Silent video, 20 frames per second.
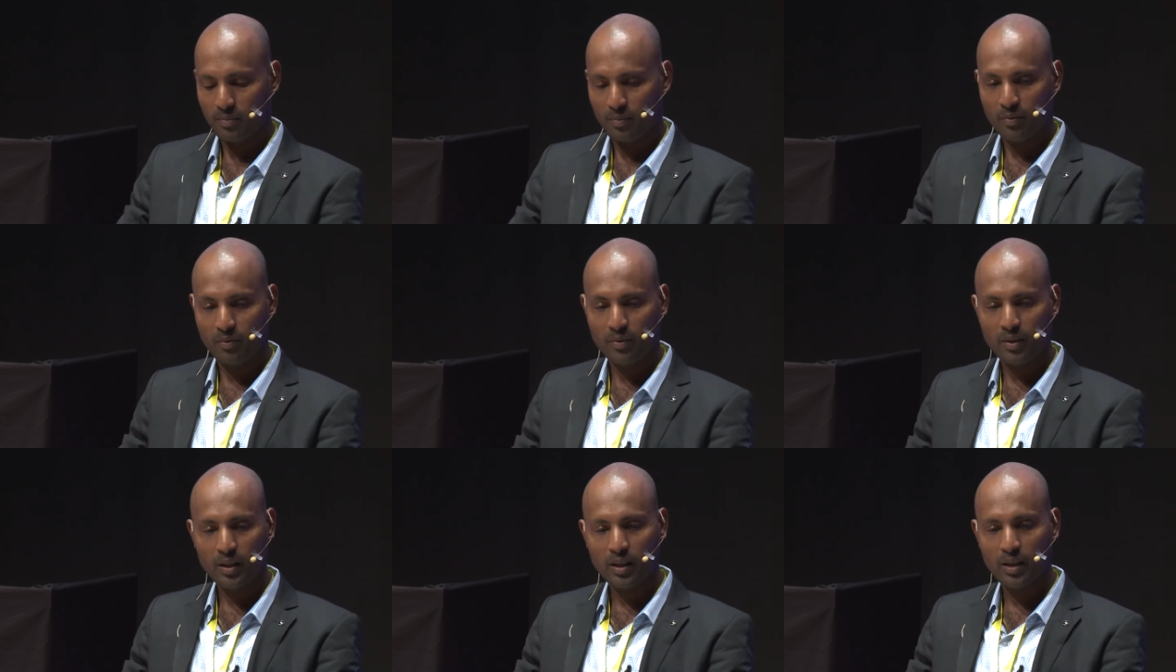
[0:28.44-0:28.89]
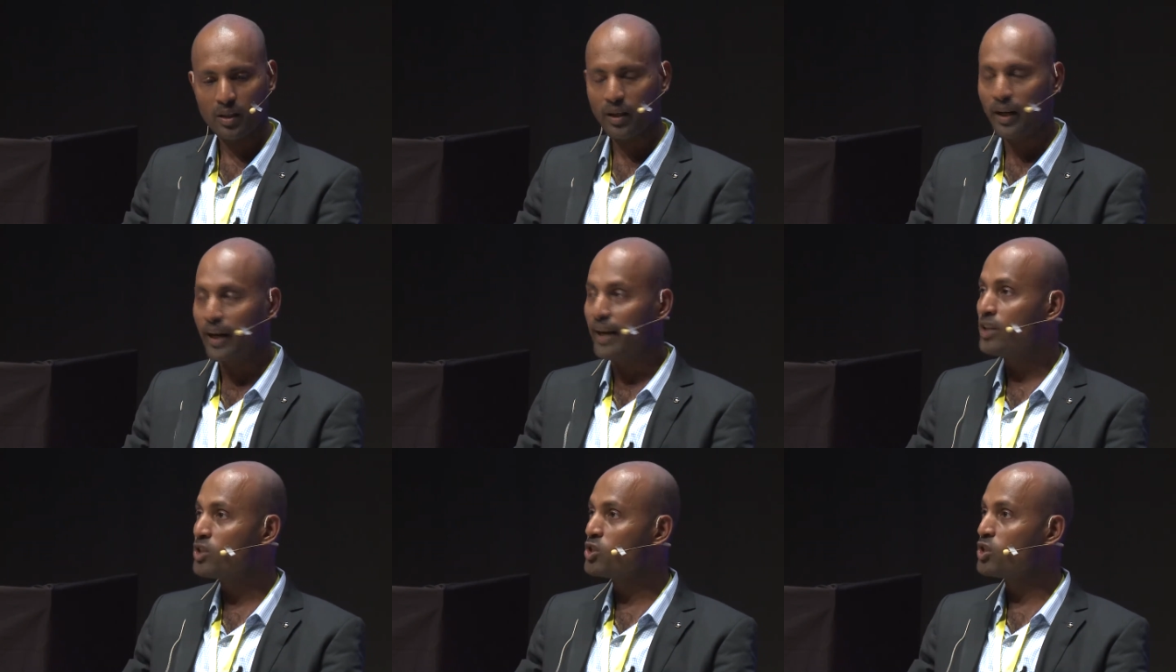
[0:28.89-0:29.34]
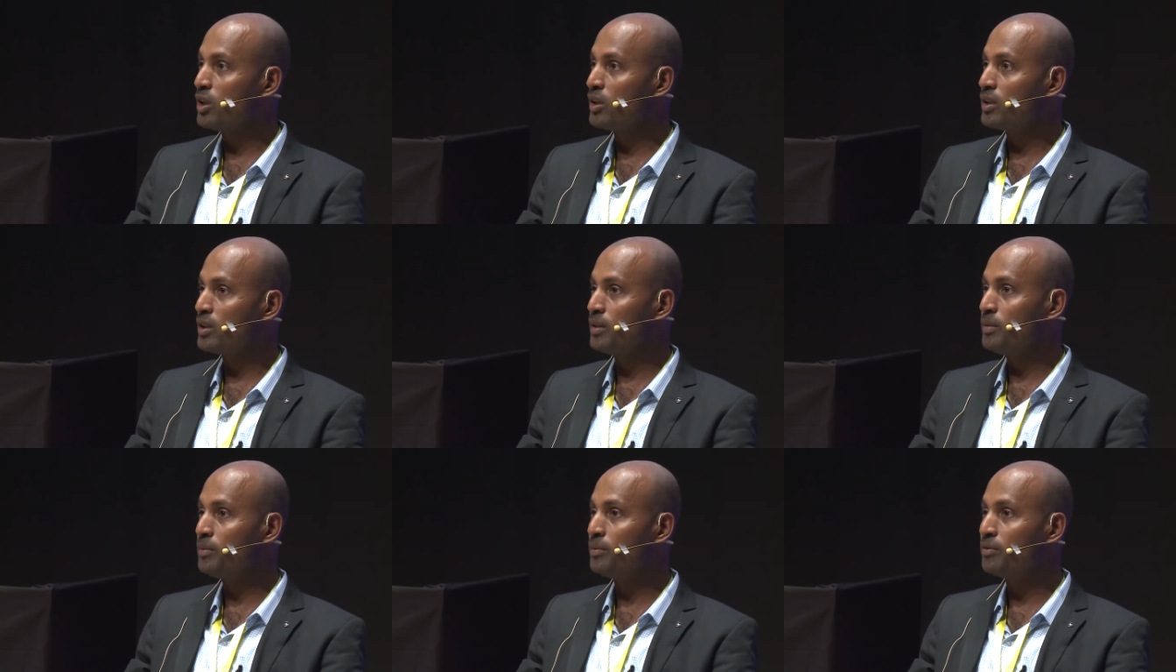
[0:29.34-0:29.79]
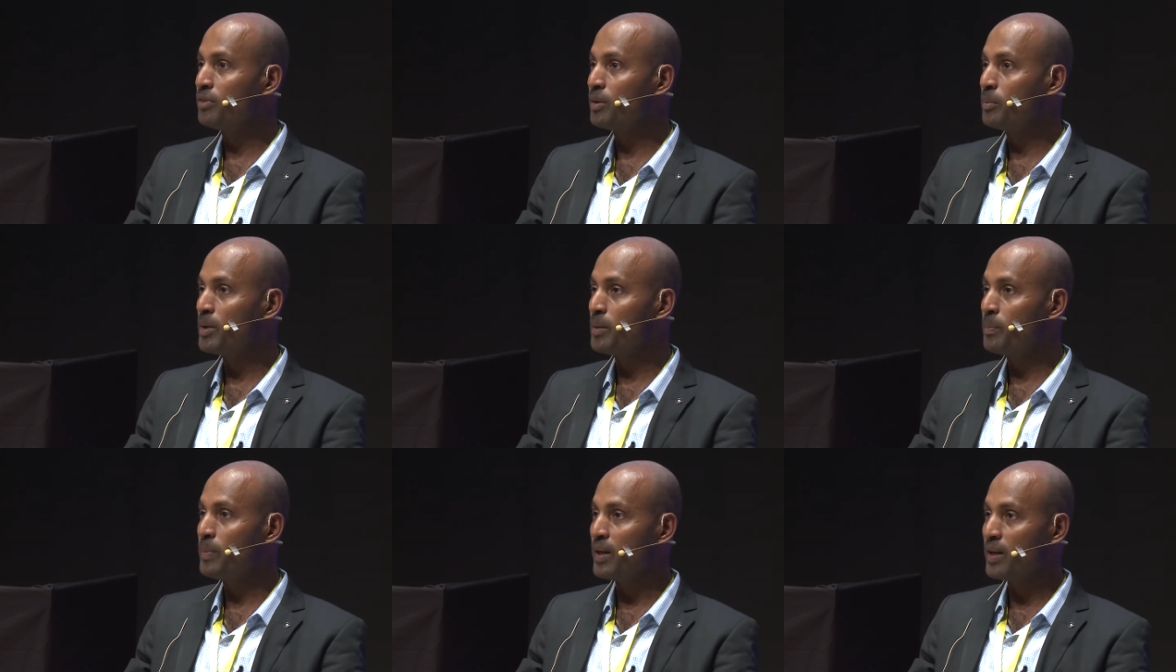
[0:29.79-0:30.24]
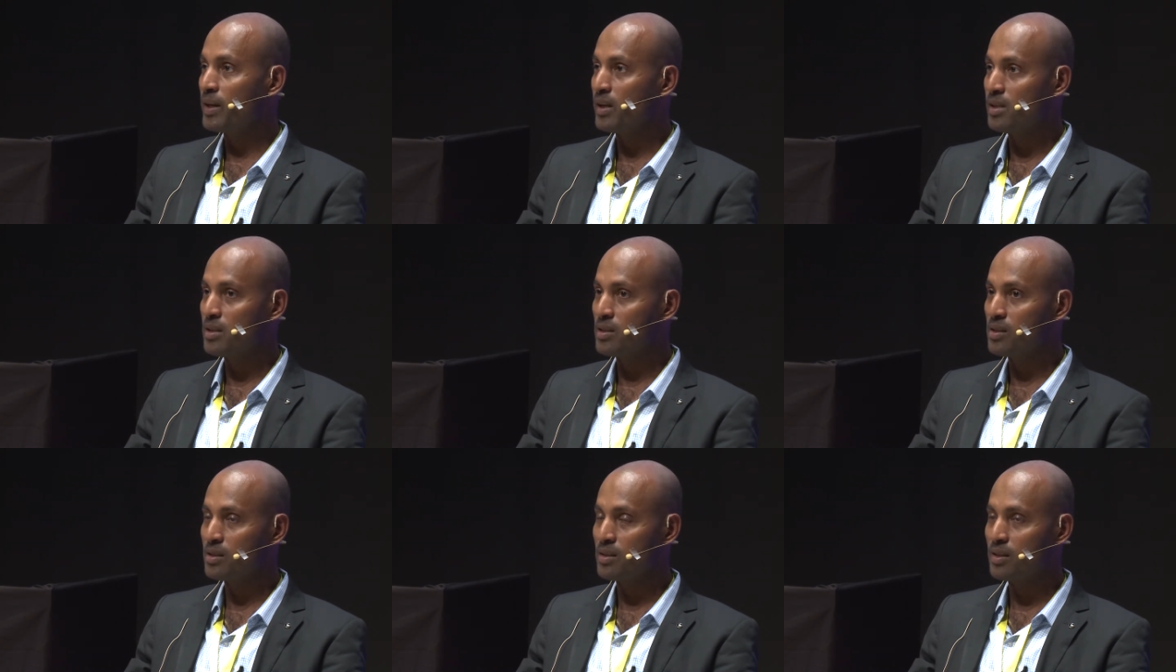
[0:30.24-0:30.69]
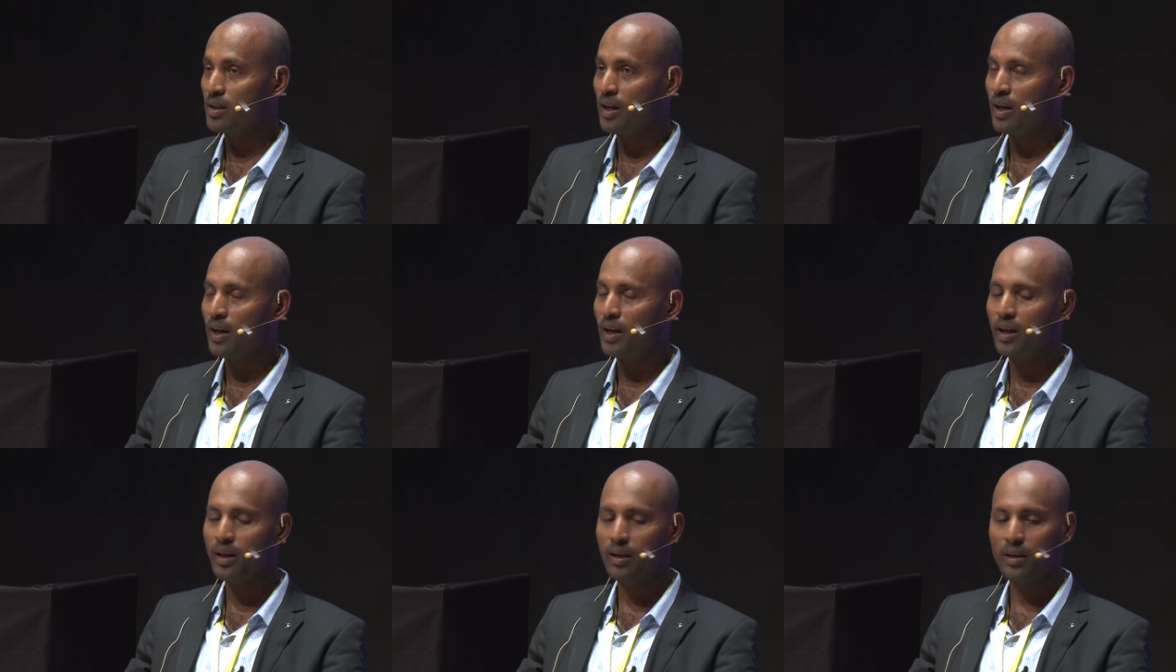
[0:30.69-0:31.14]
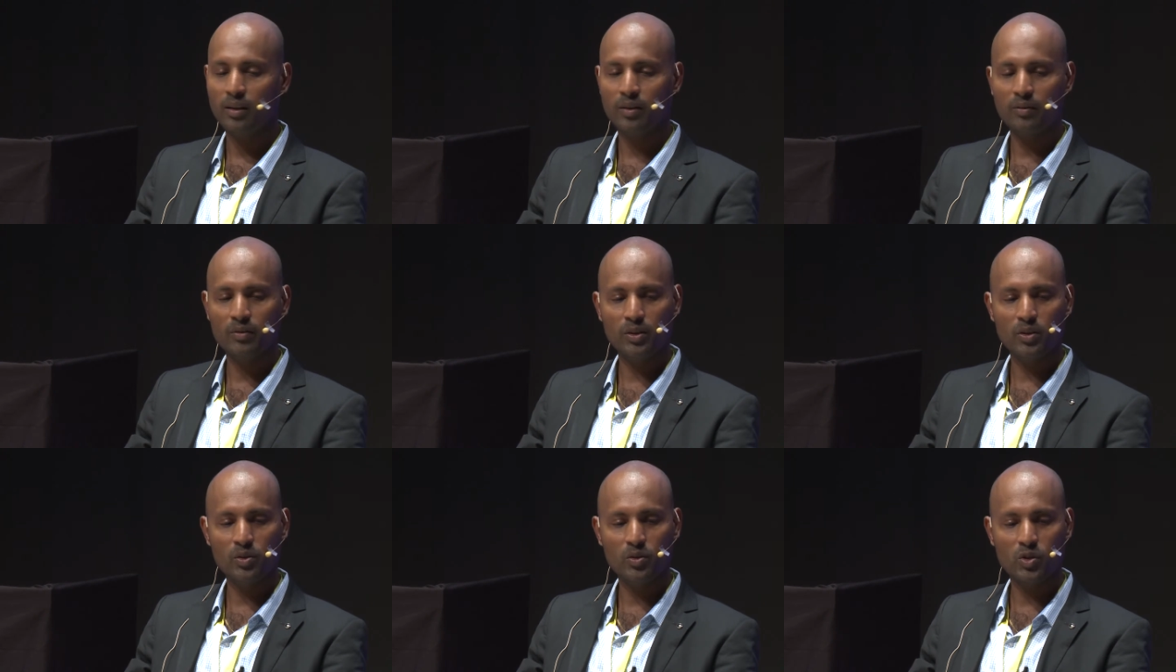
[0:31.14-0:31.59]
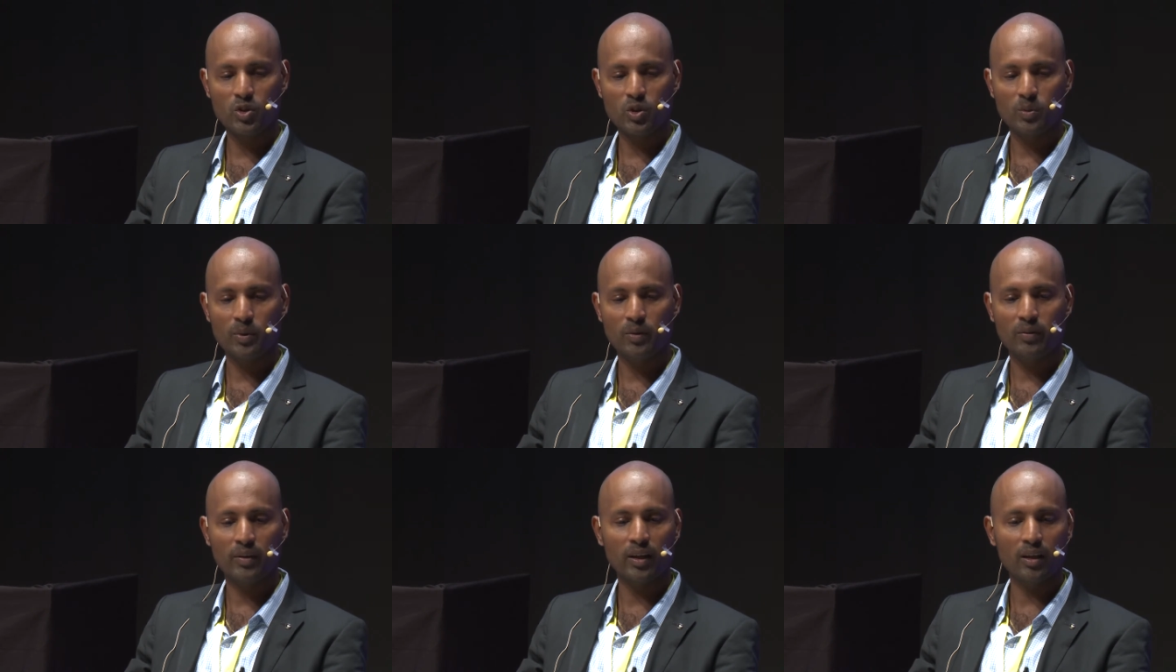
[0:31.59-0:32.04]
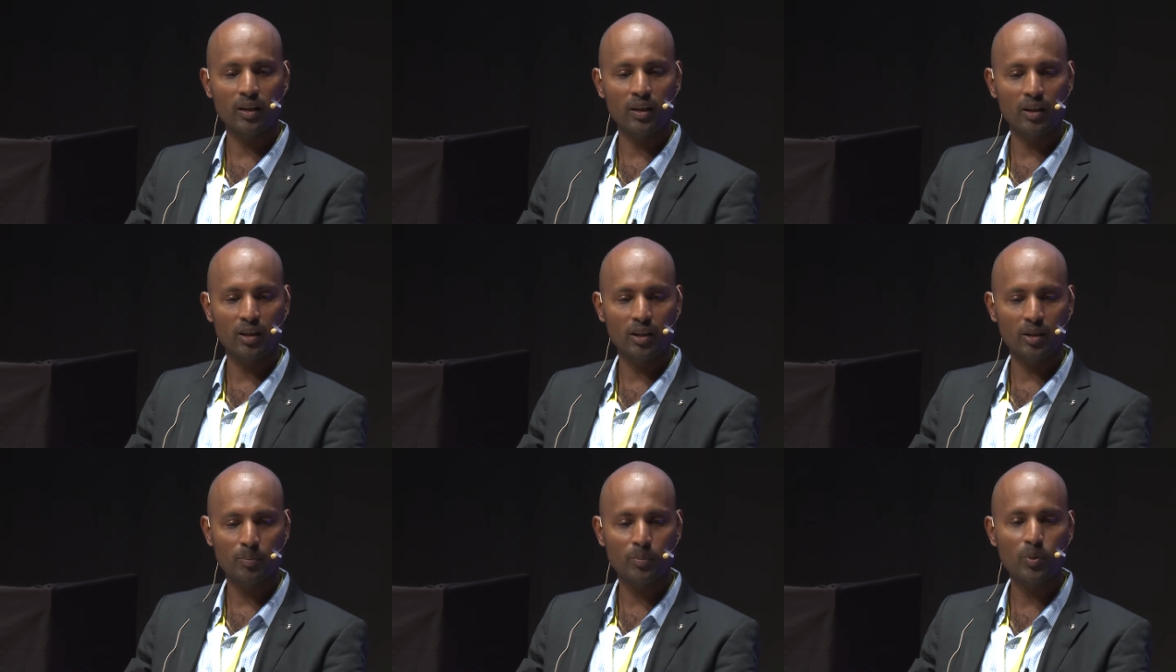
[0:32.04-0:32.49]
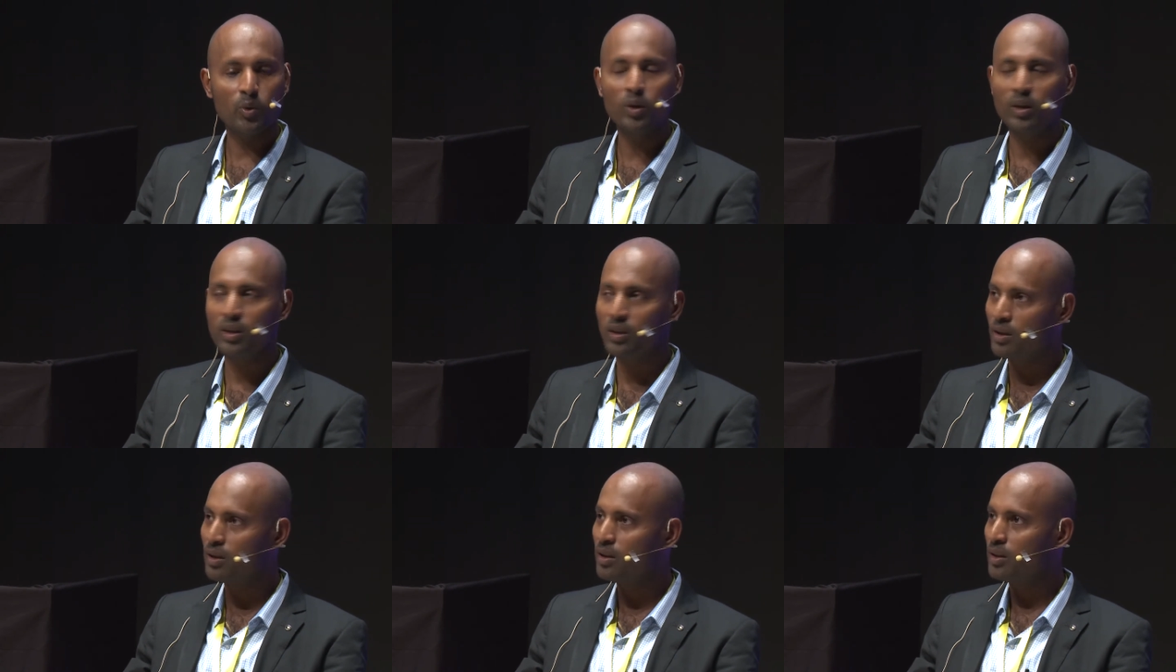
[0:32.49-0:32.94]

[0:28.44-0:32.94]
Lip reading: we are 8 children for my parents, and we used to be very poor.